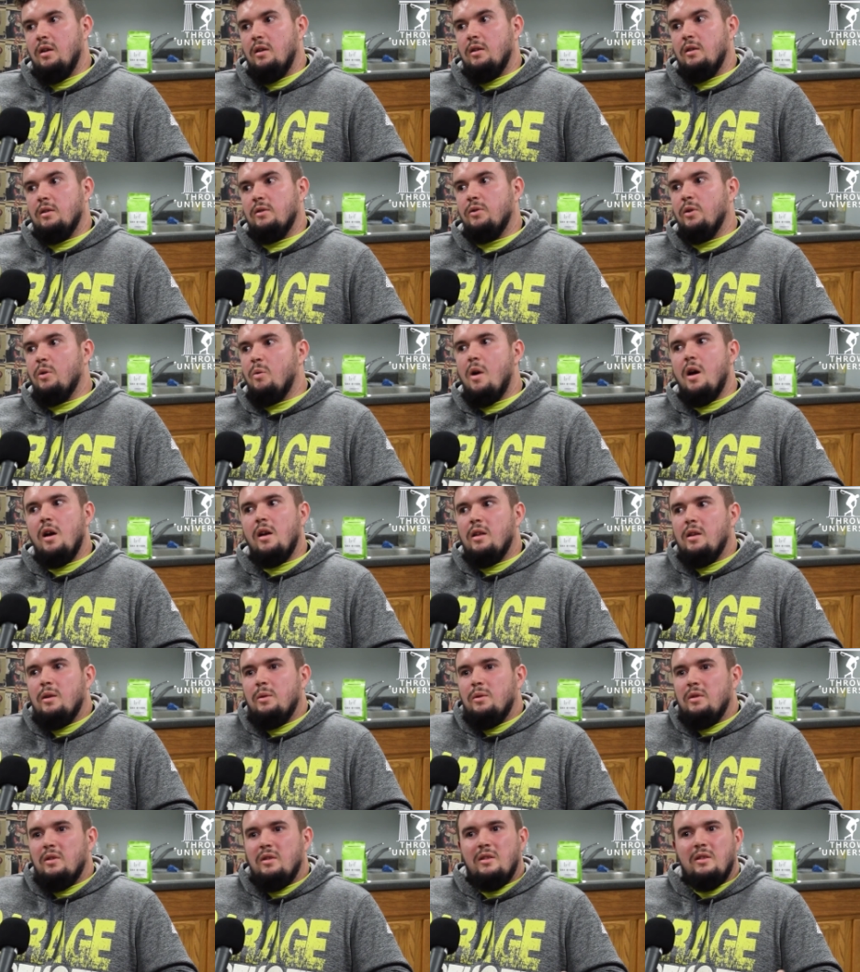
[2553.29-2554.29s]
Because hmm. for a while
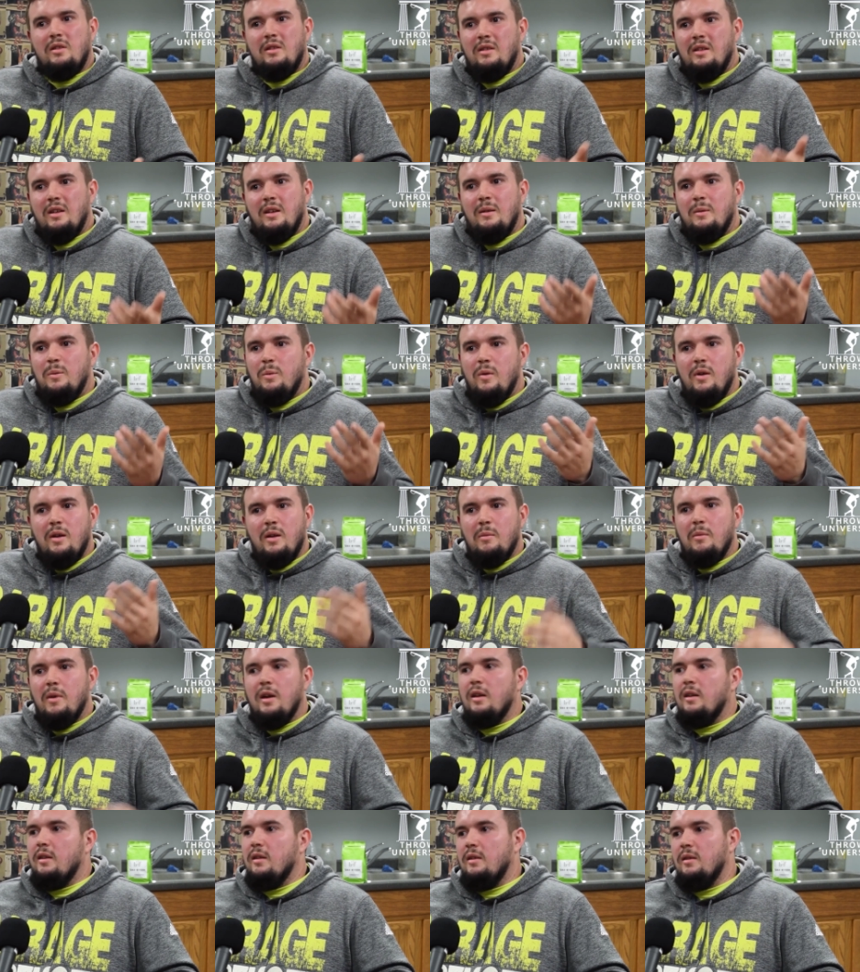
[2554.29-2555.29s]
it was like, what am
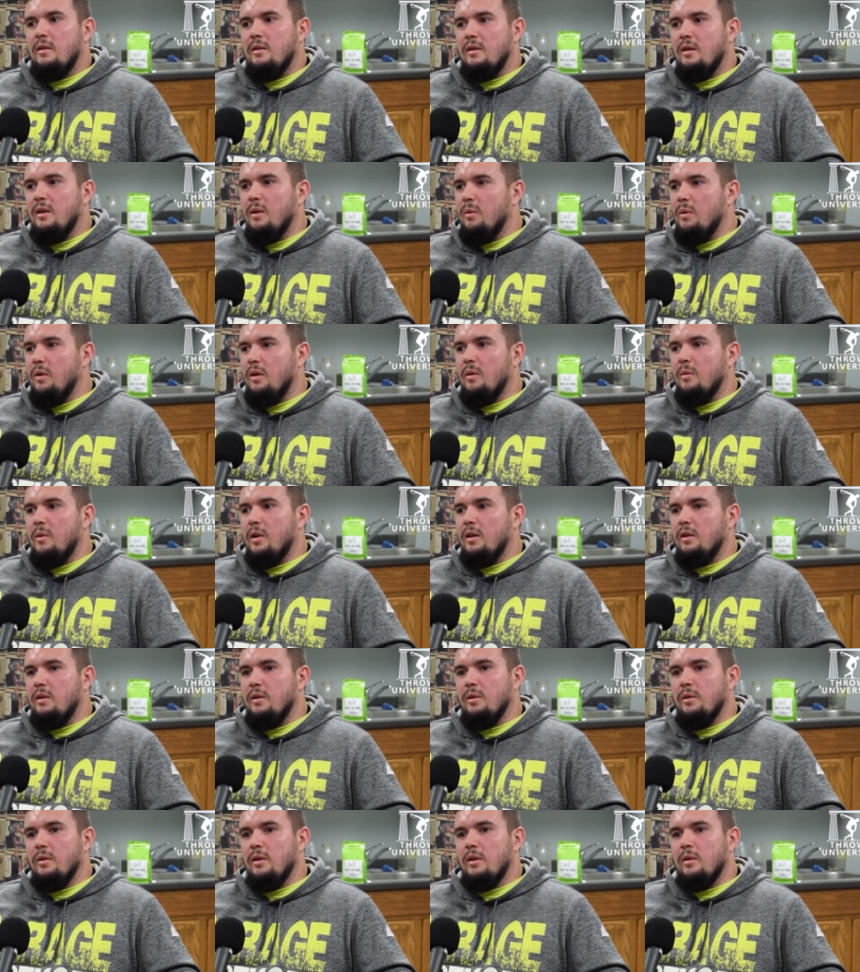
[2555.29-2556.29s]
I, you know, what am I
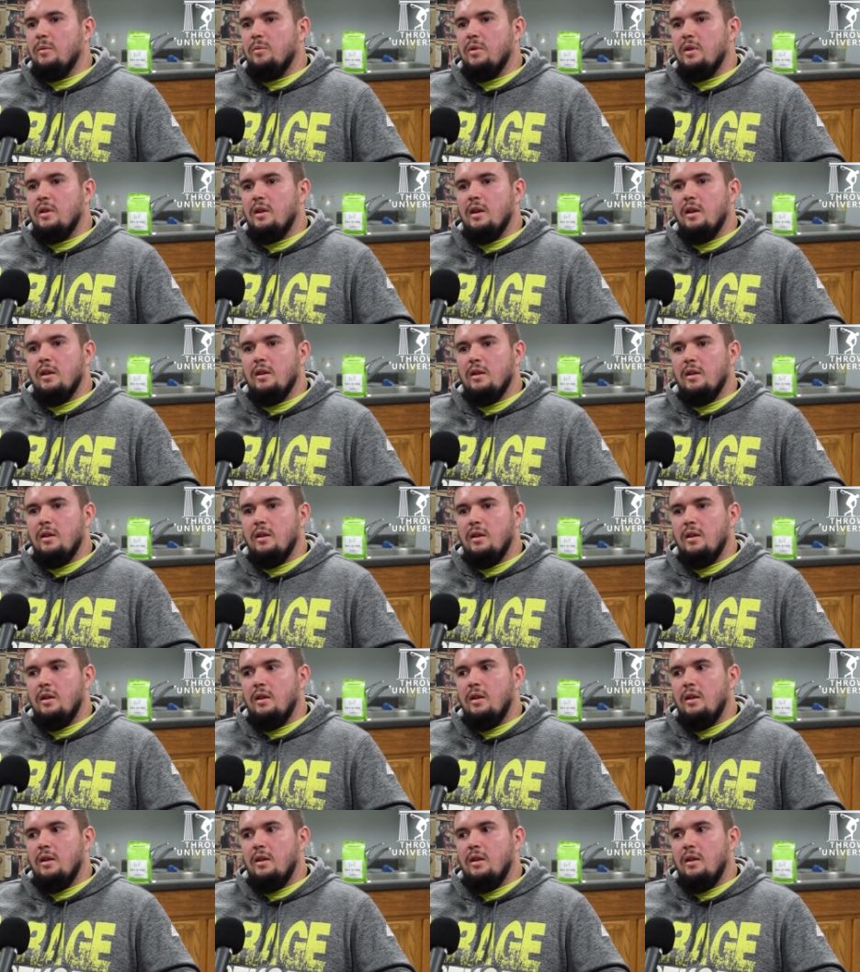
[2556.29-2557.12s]
doing? But then